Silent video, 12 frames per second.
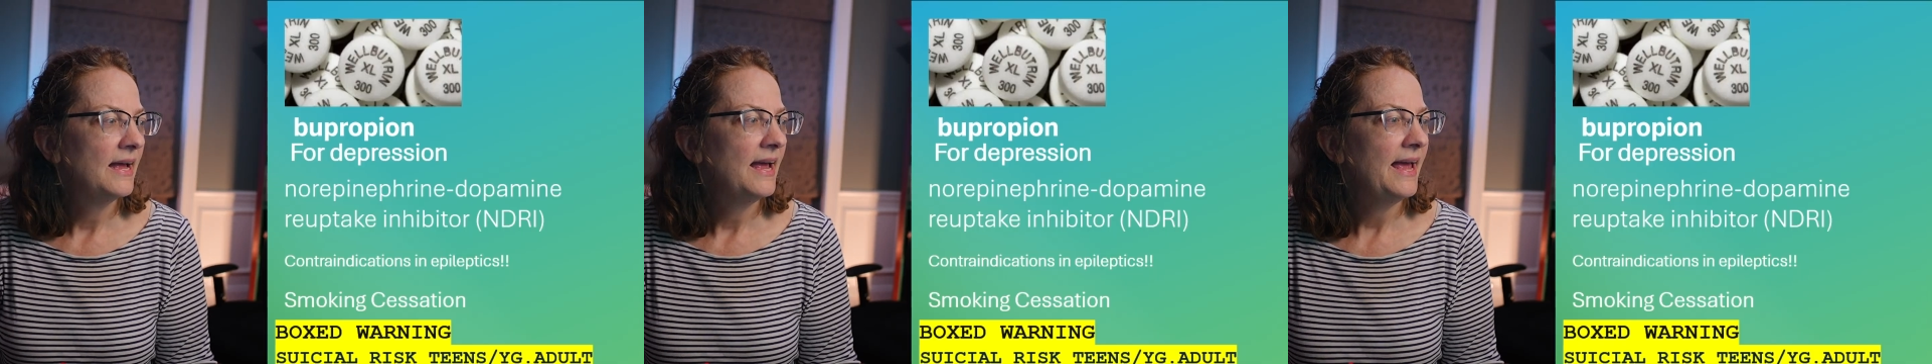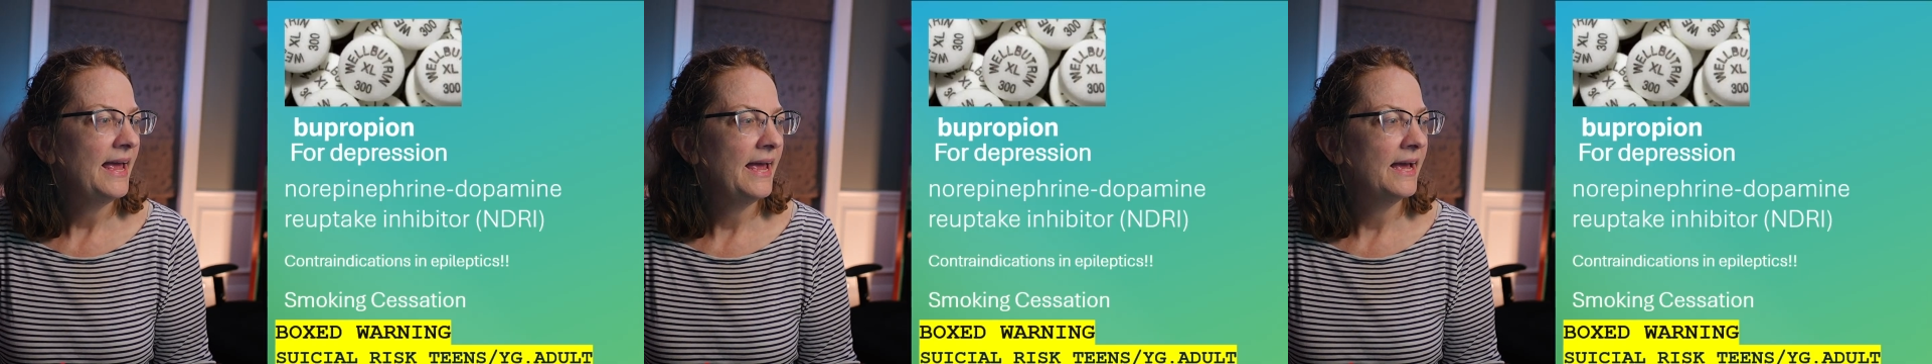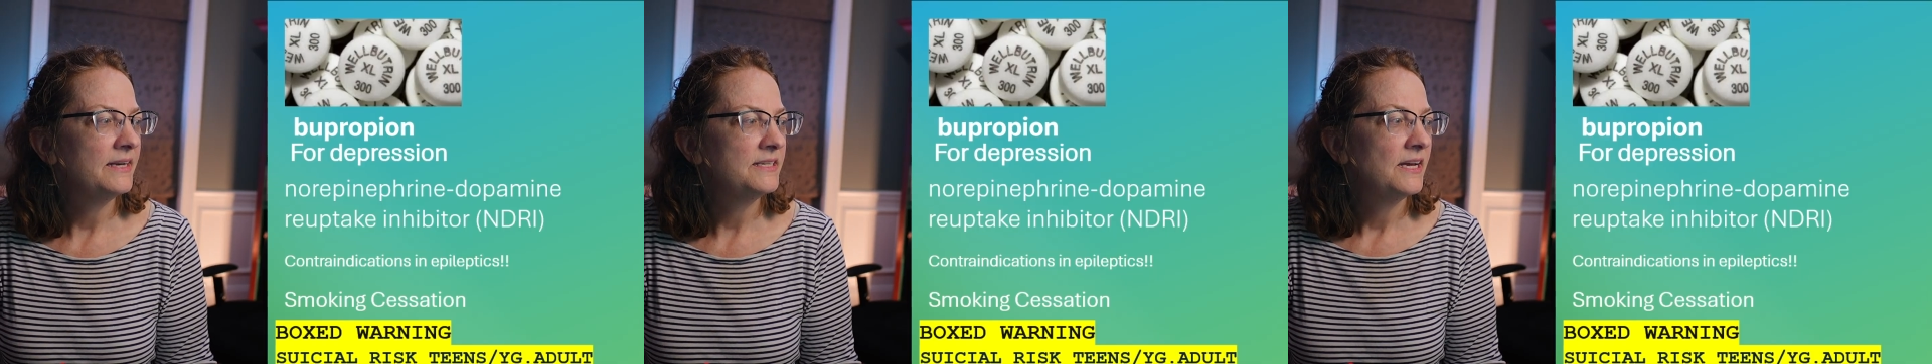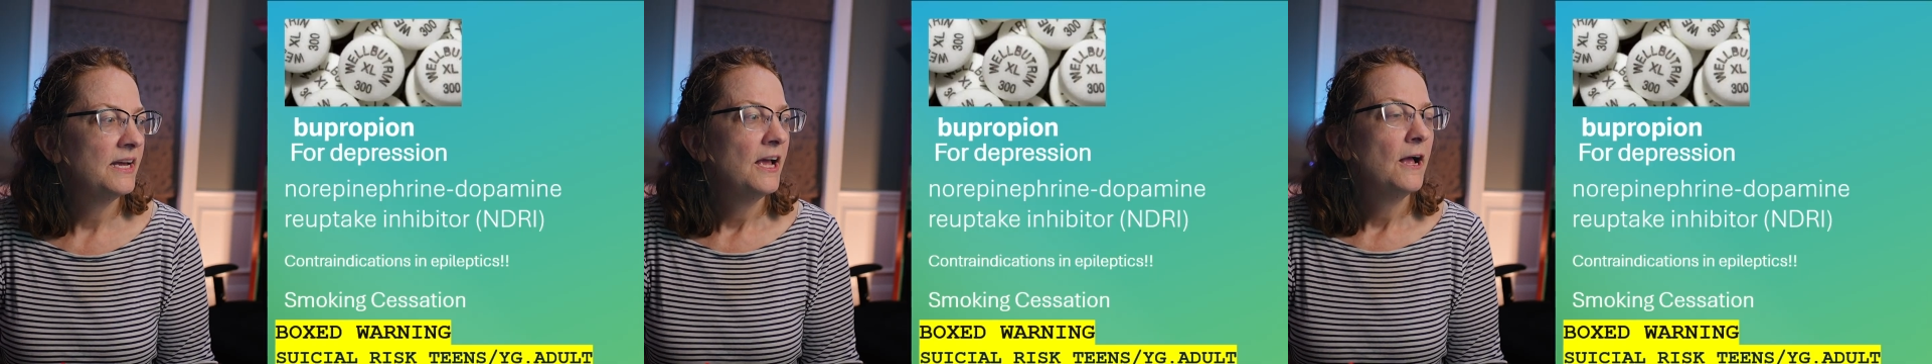And
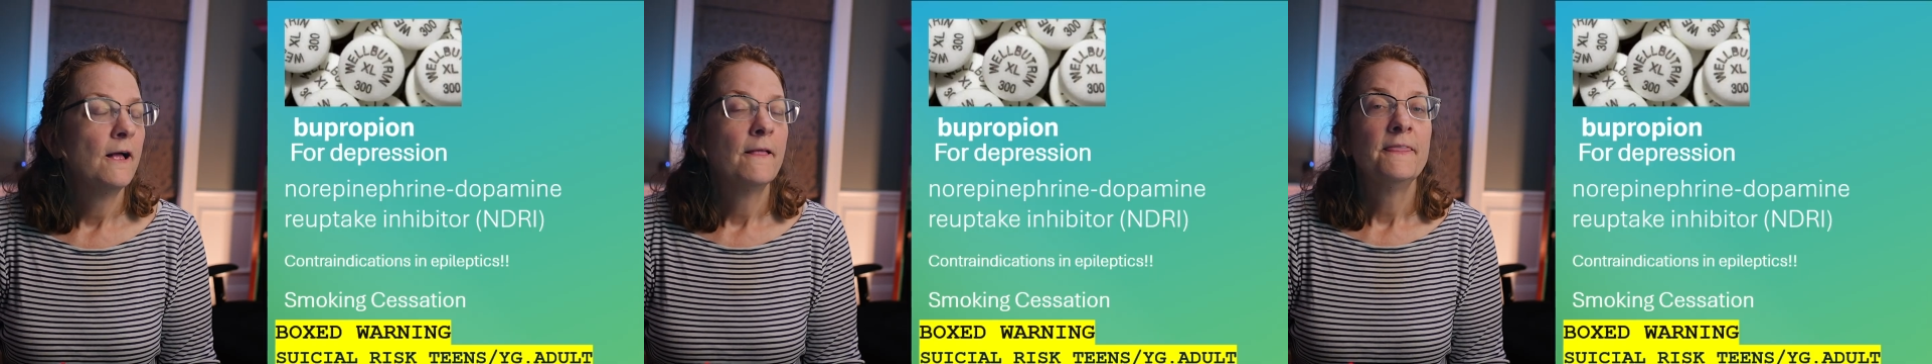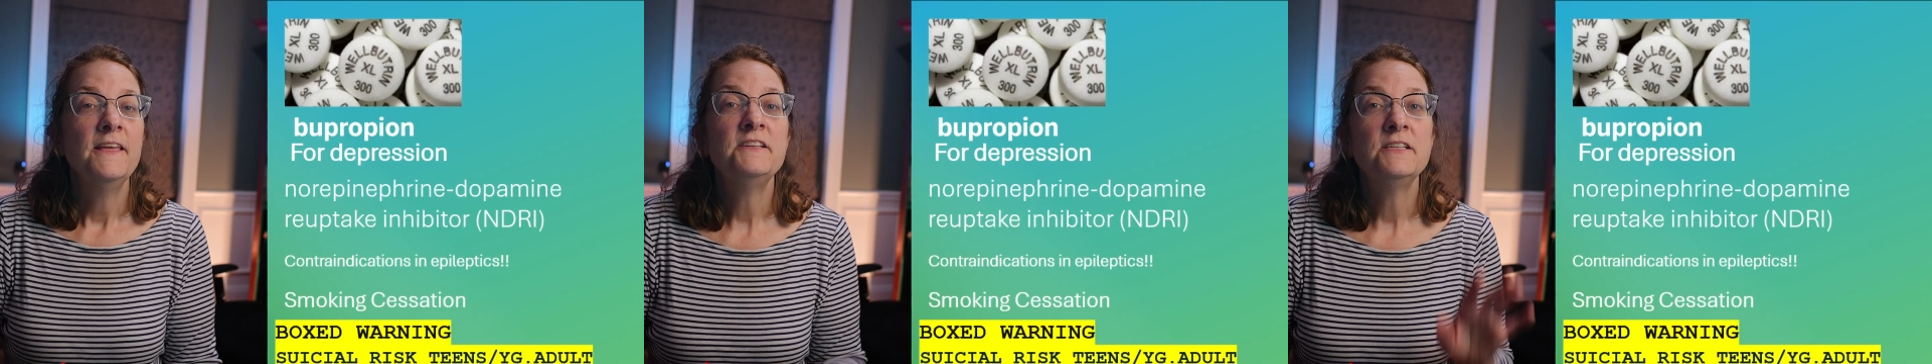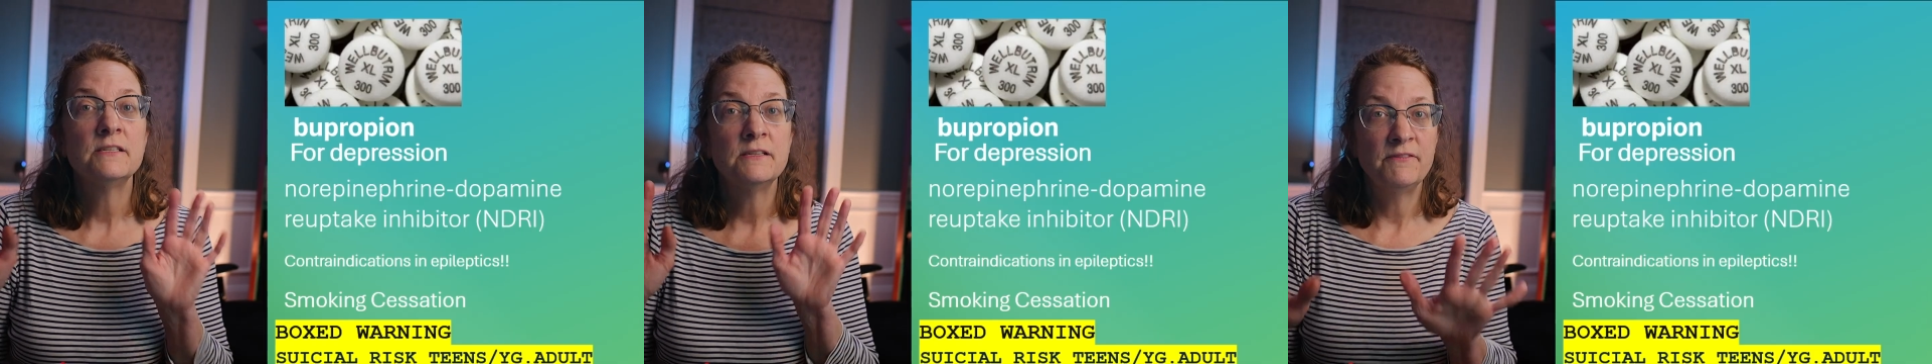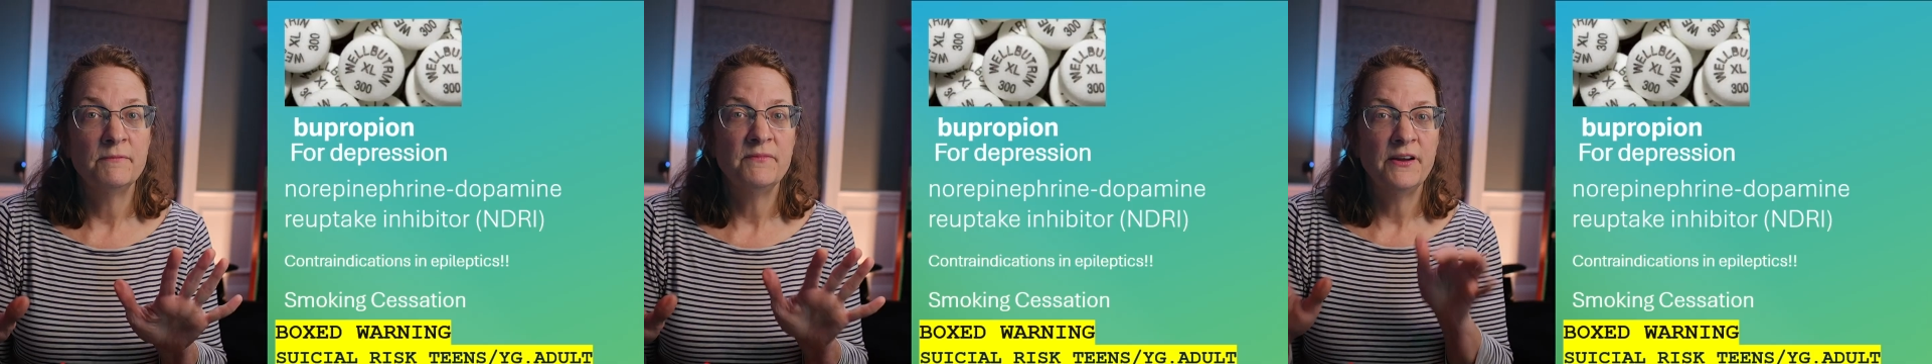this is
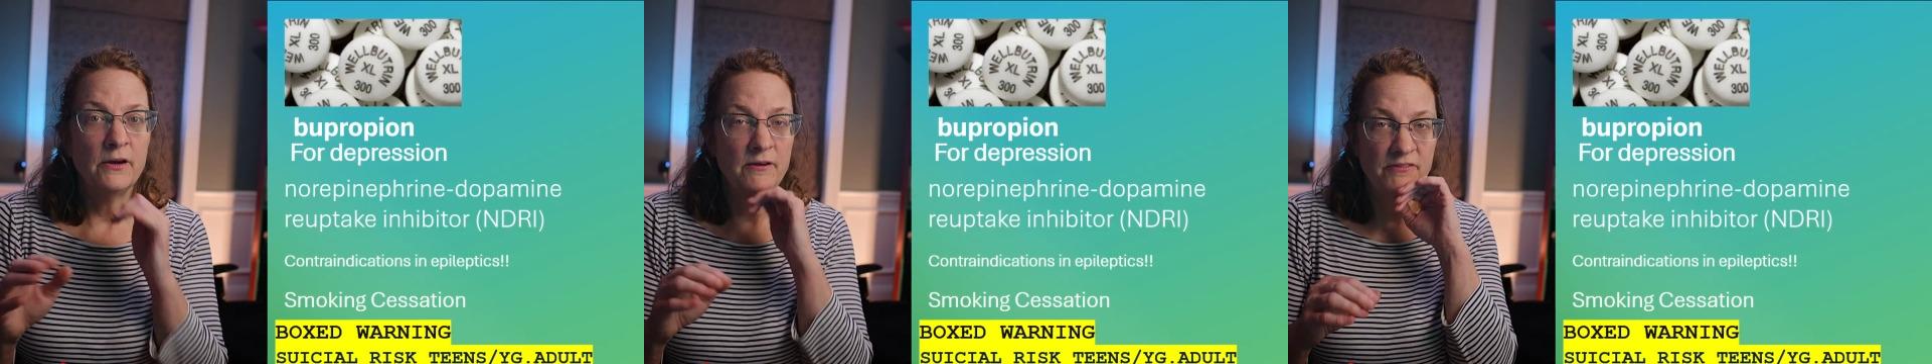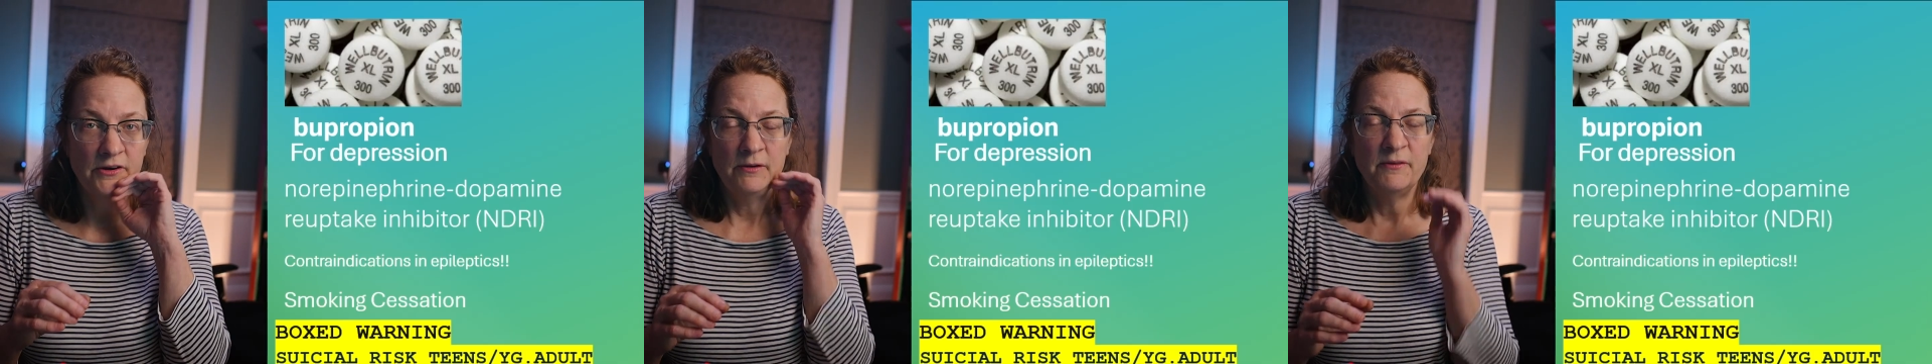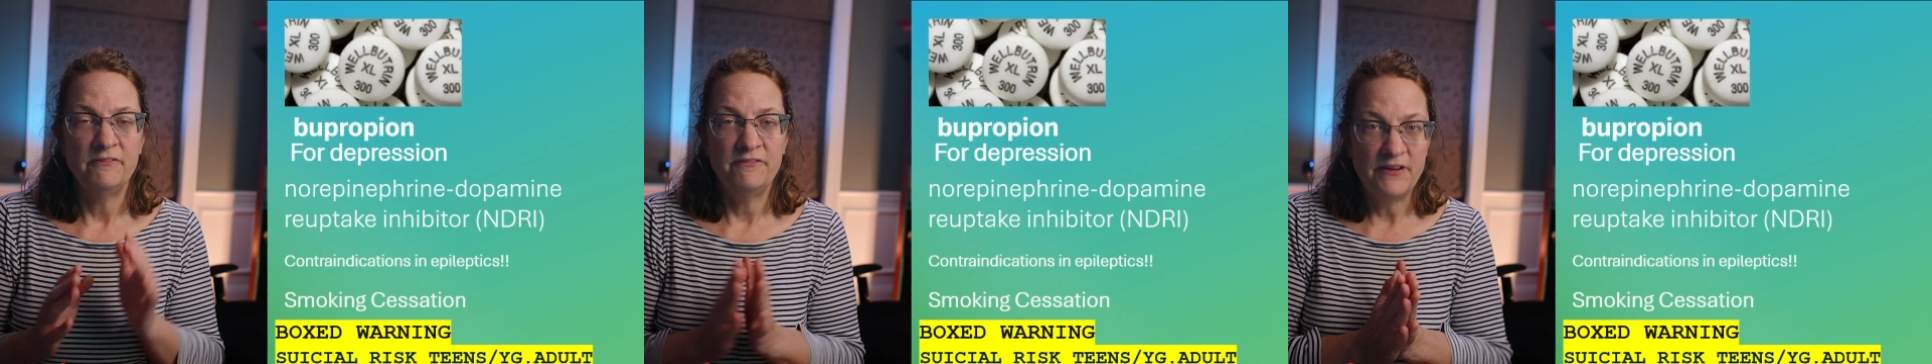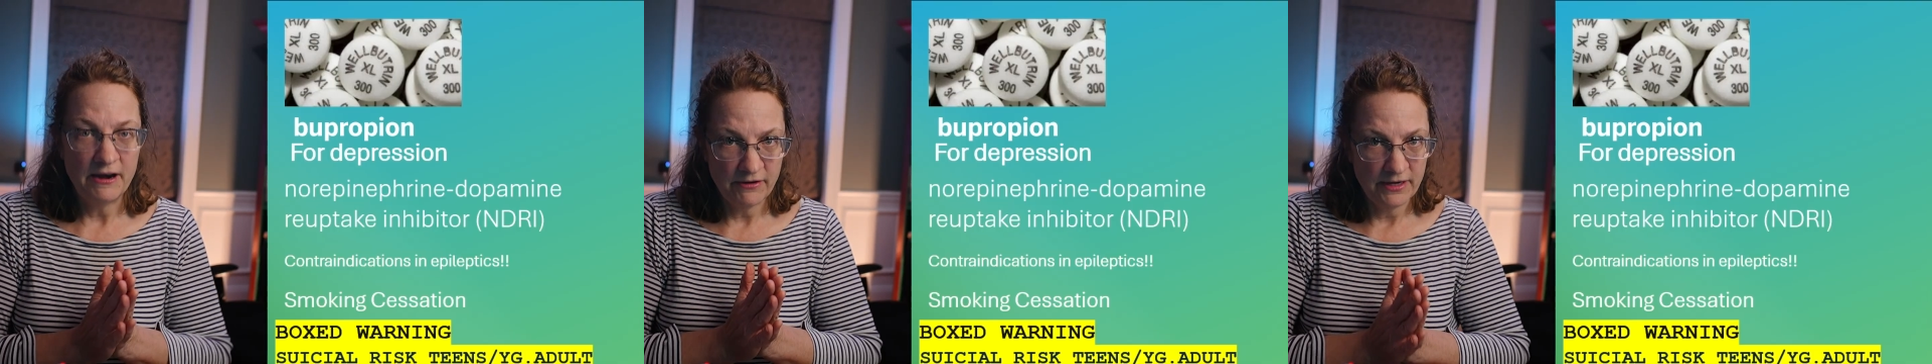very, very,
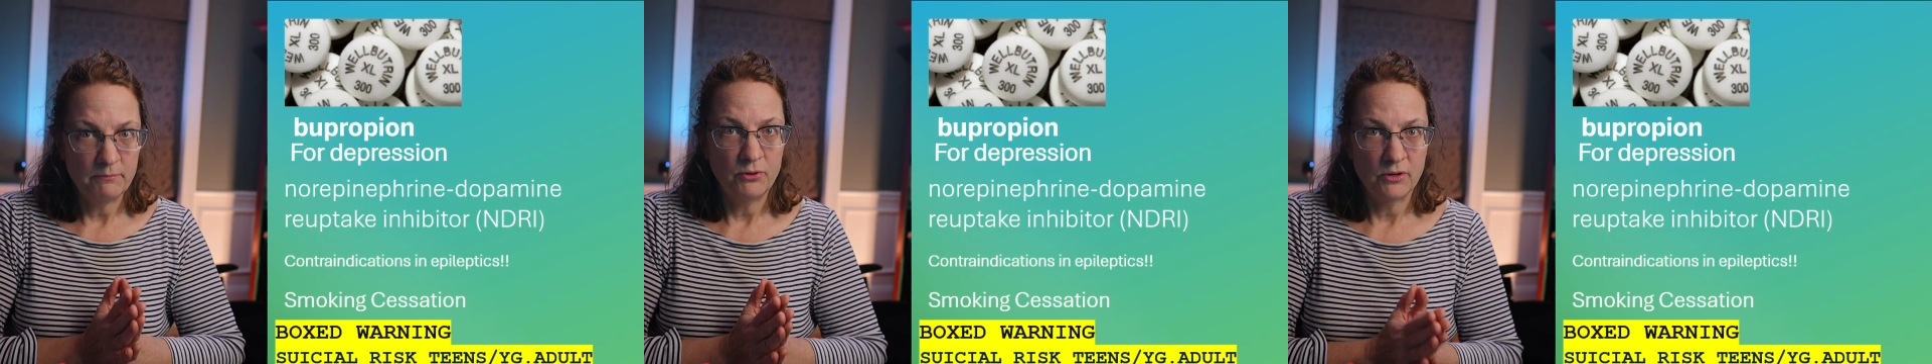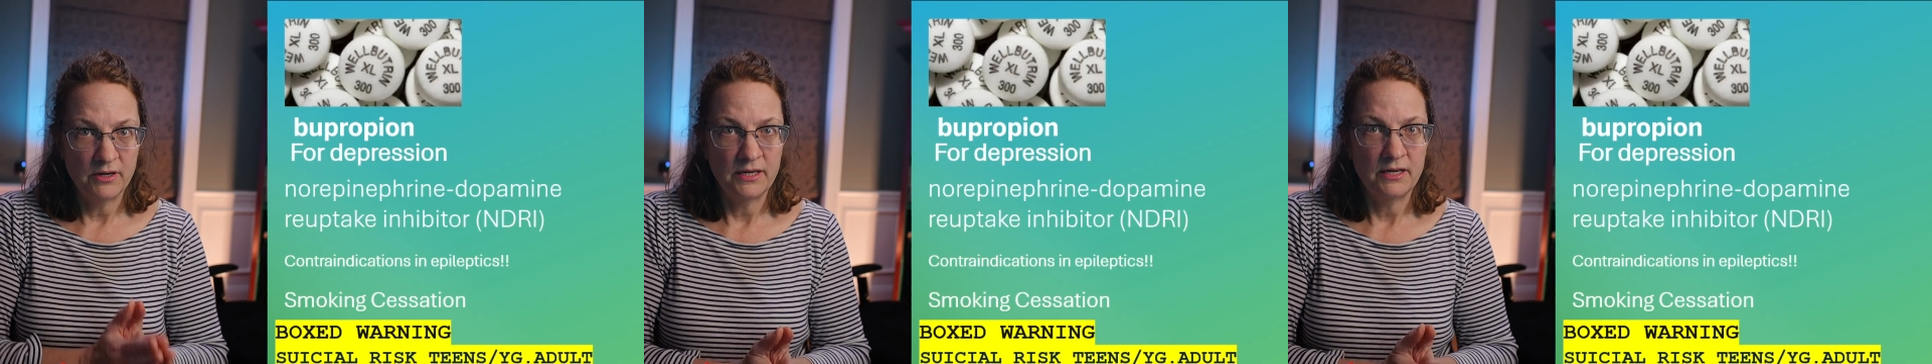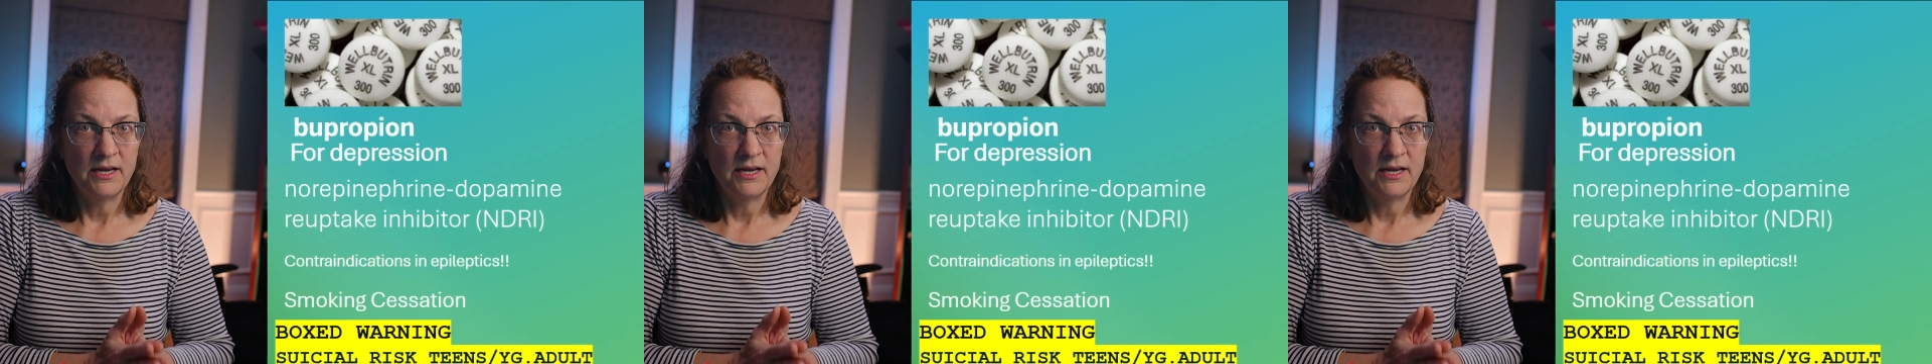very important.